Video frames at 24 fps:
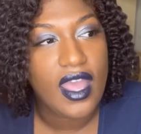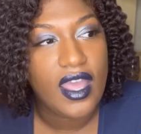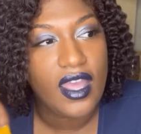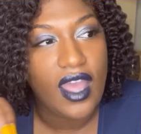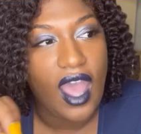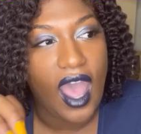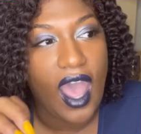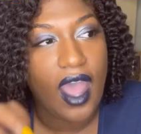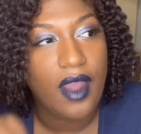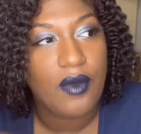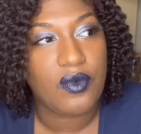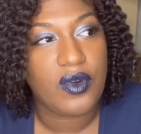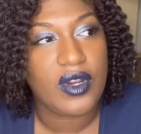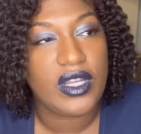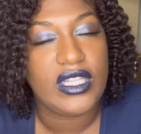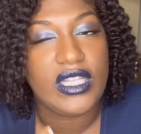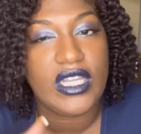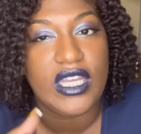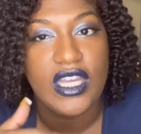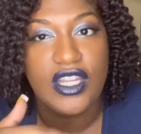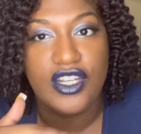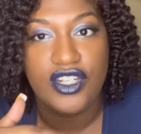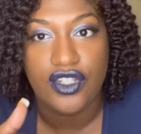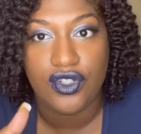I really
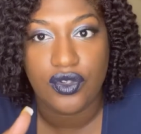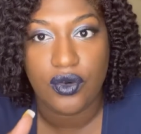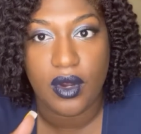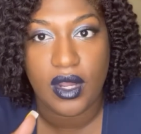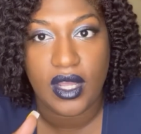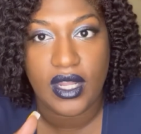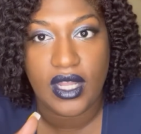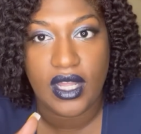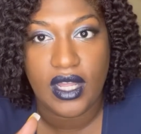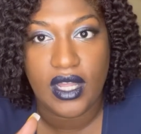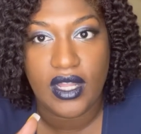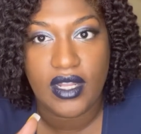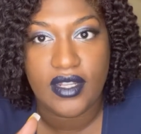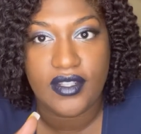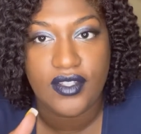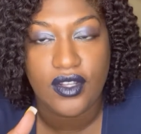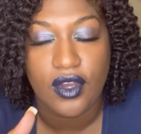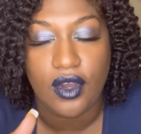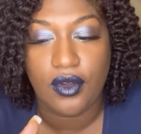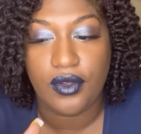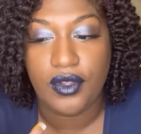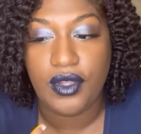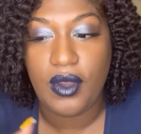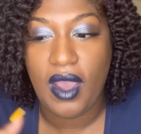enjoyed it. So
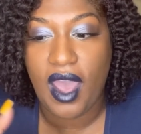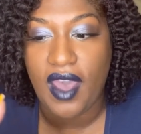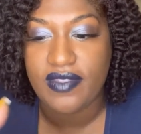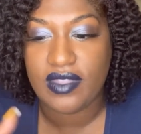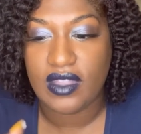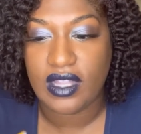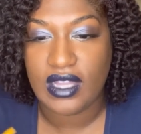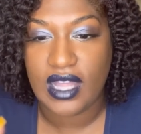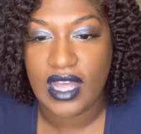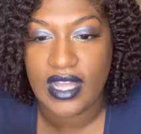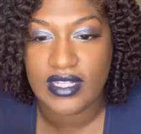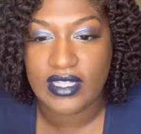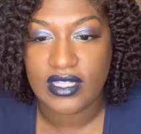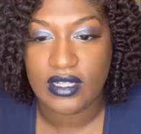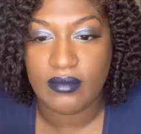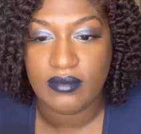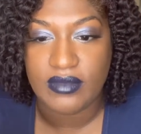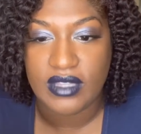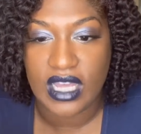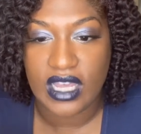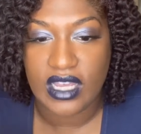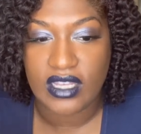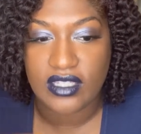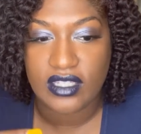you have to let some
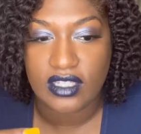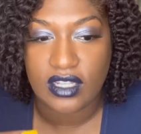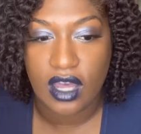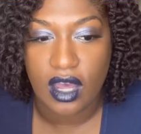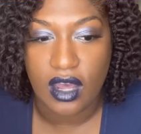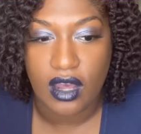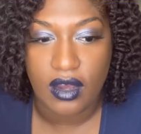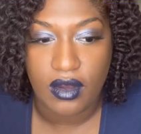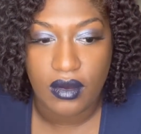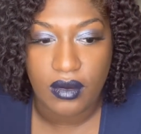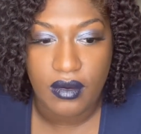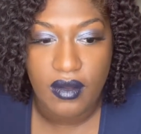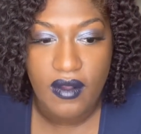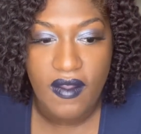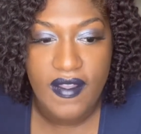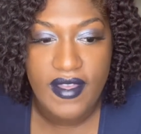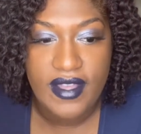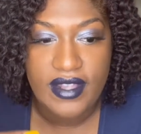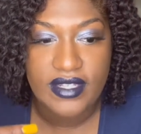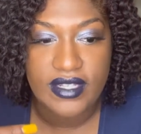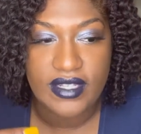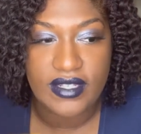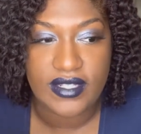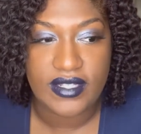things go
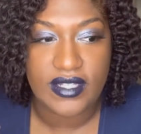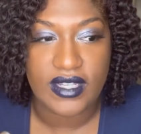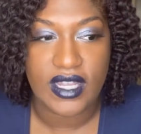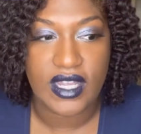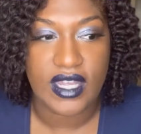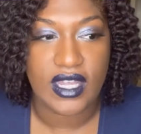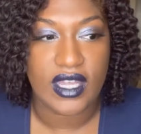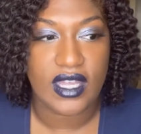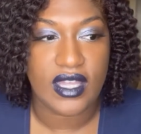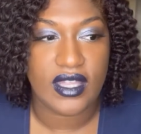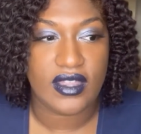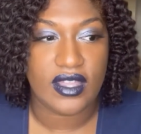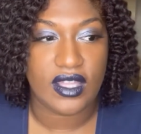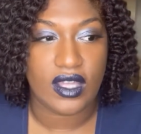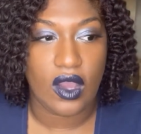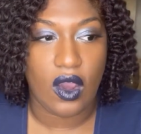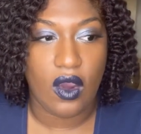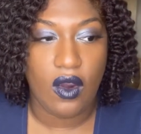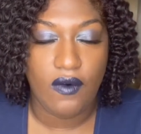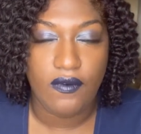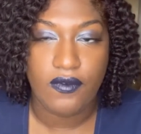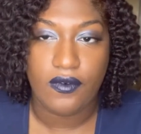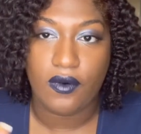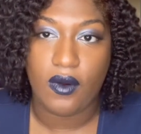to see the
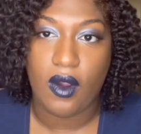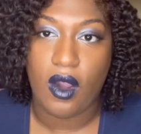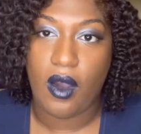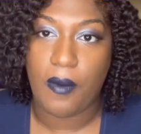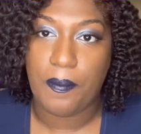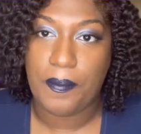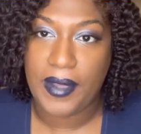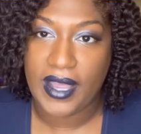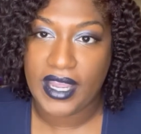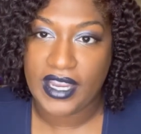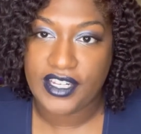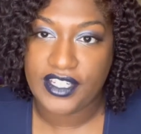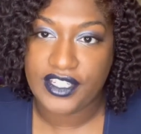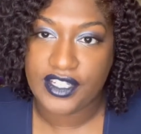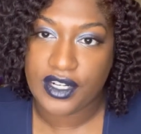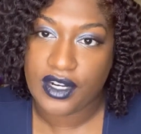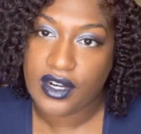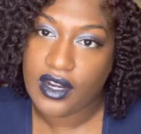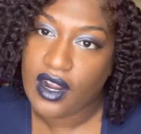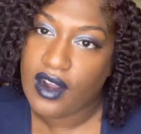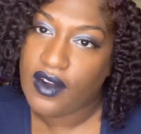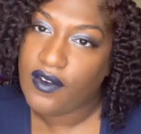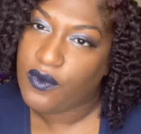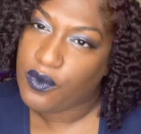overall picture
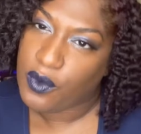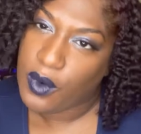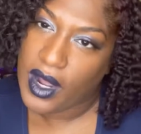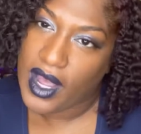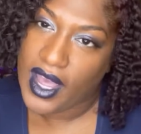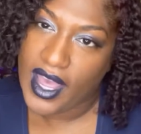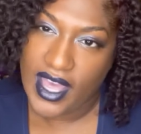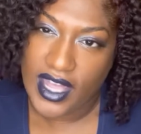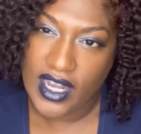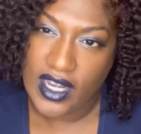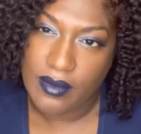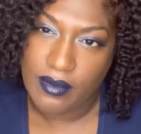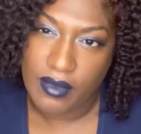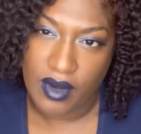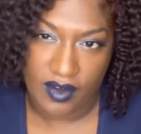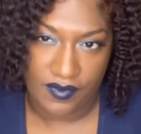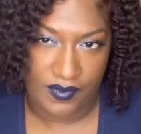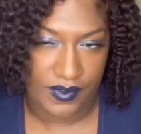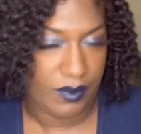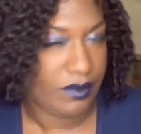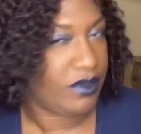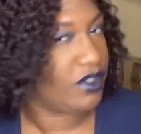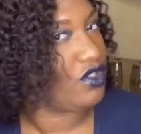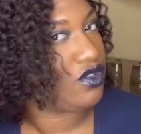of what Eddie Murphy
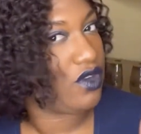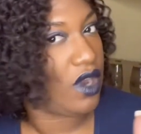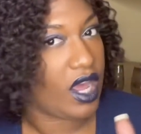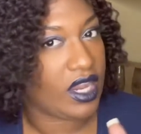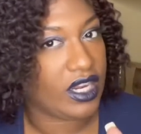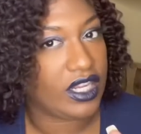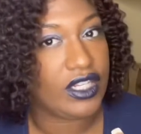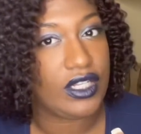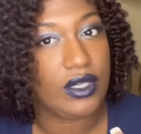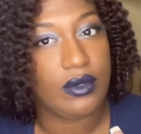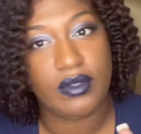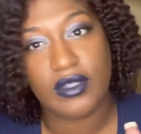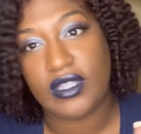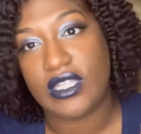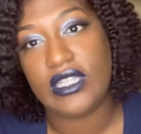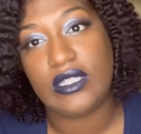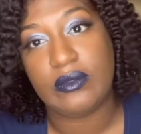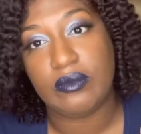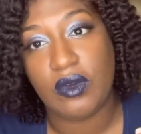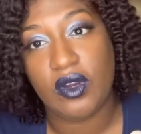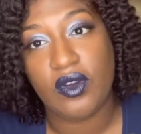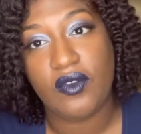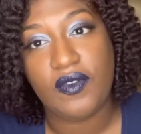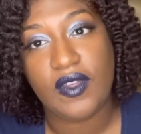was trying to do with this
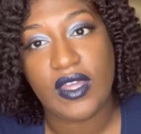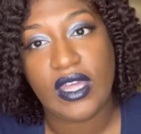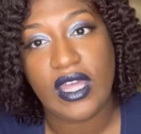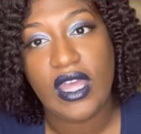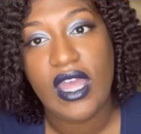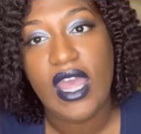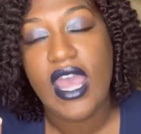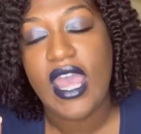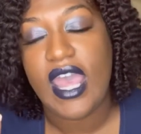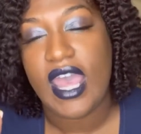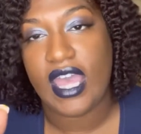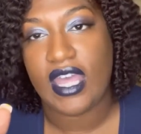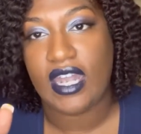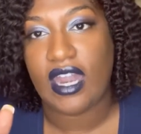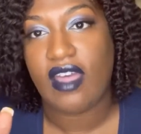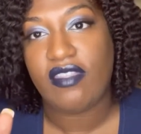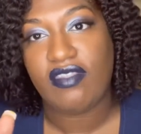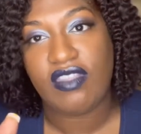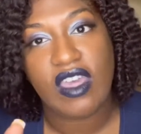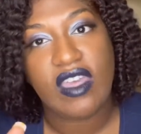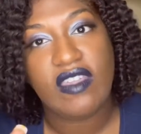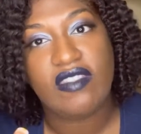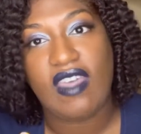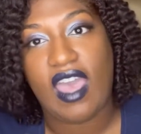movie. And I
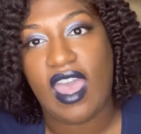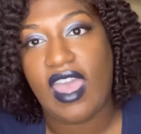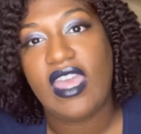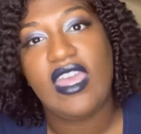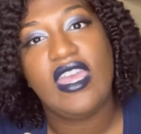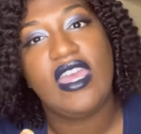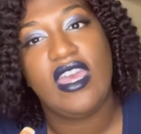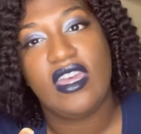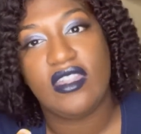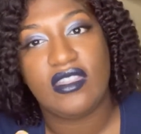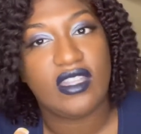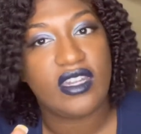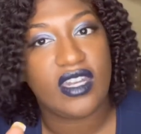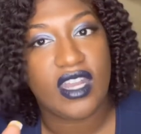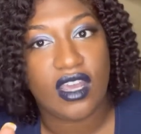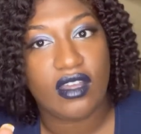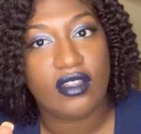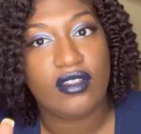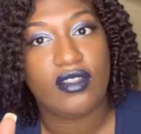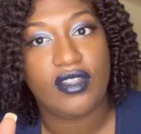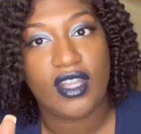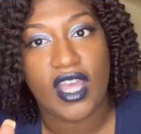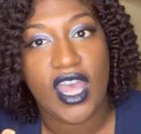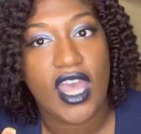think that he hit the nail
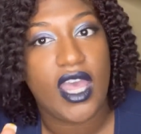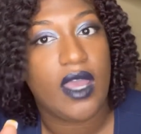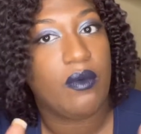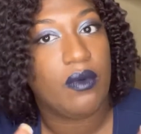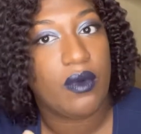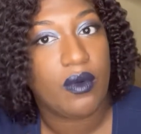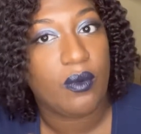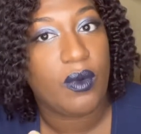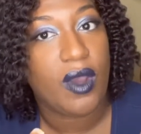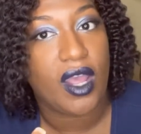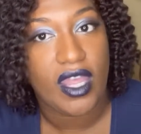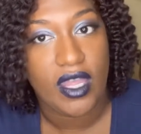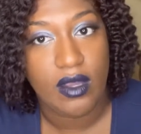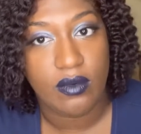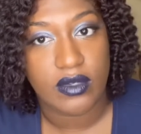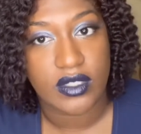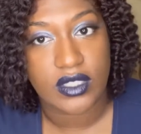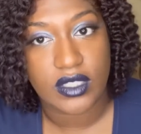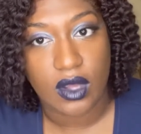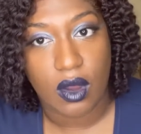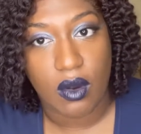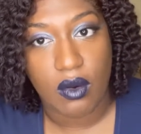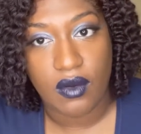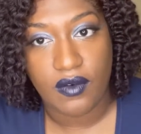on the head with what he was
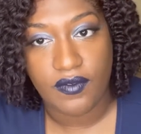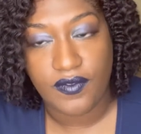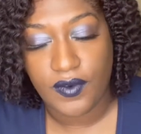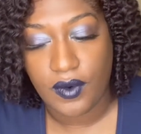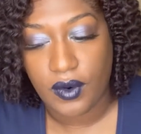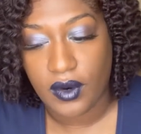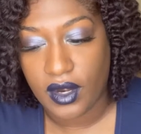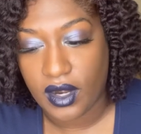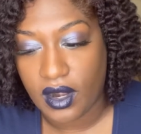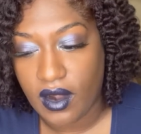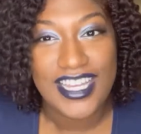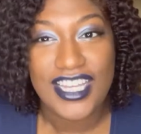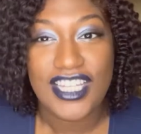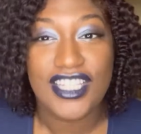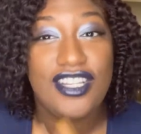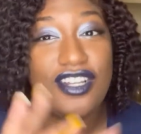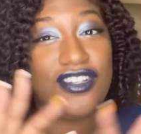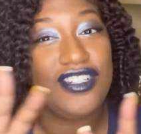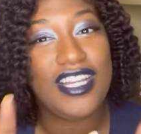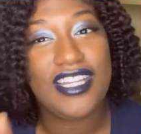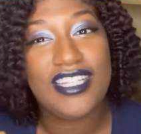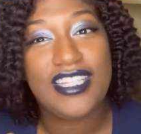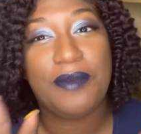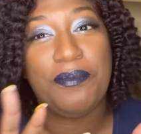going for. So
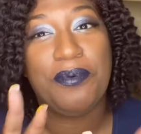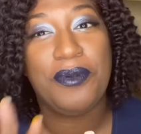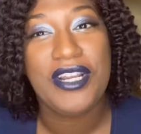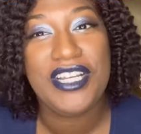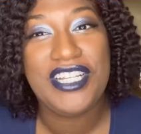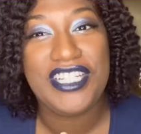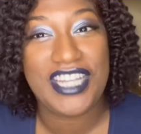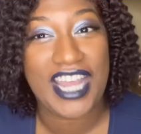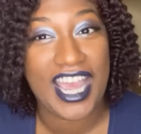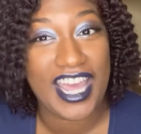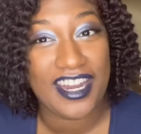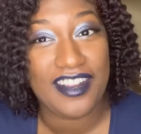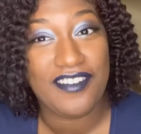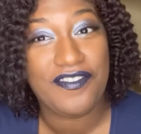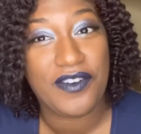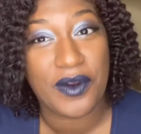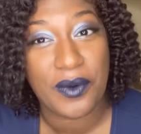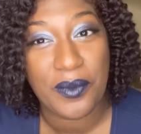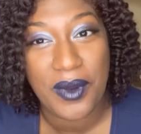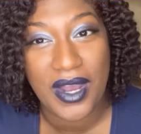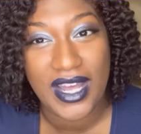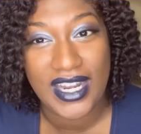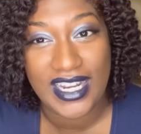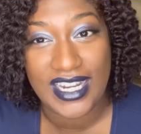just appreciate it for
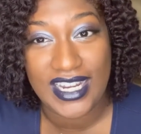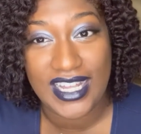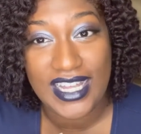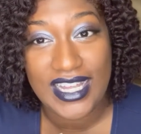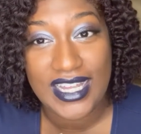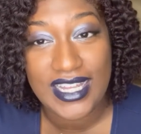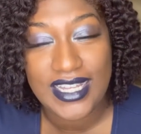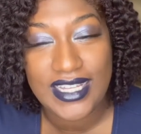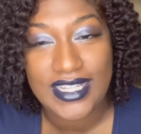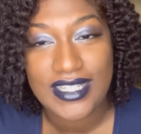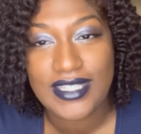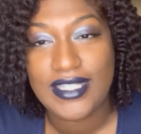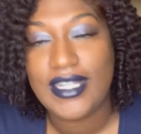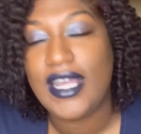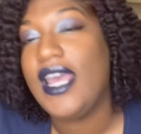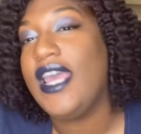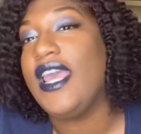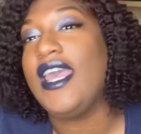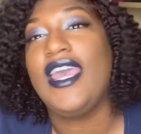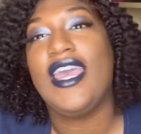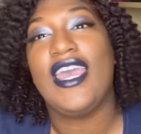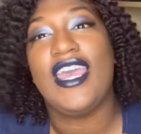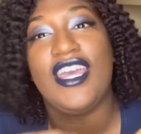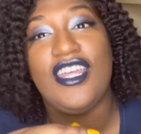what it is.
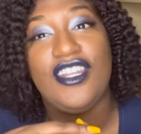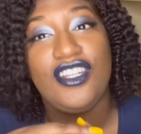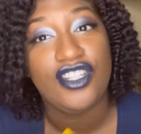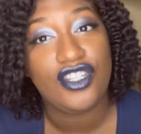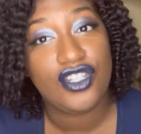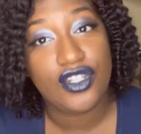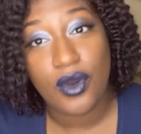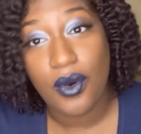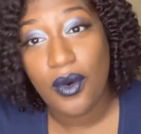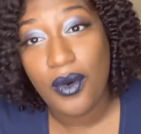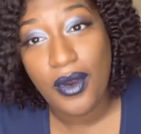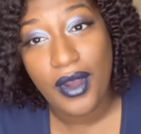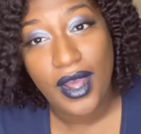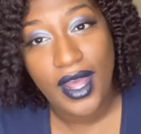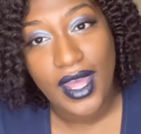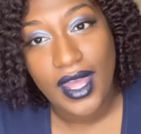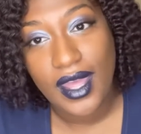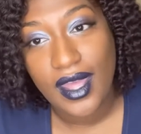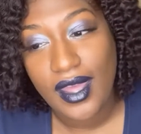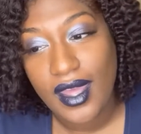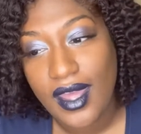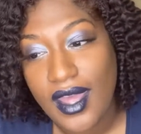Enjoy.